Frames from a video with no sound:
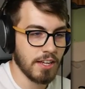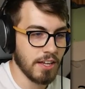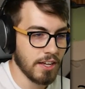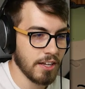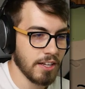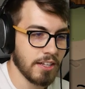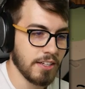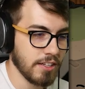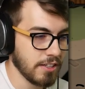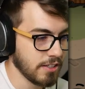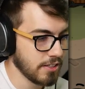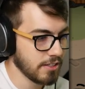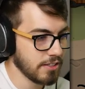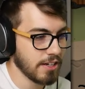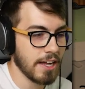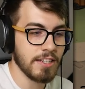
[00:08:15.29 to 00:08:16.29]
uh
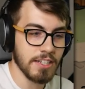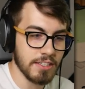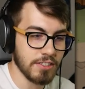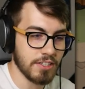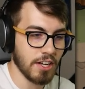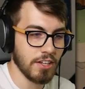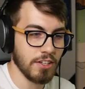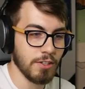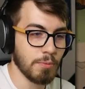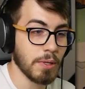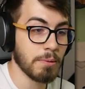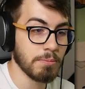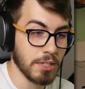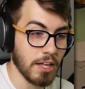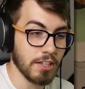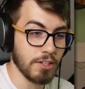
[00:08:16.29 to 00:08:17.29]
I didn't tell you, but
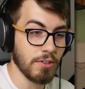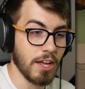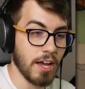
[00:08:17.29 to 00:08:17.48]
I'm telling you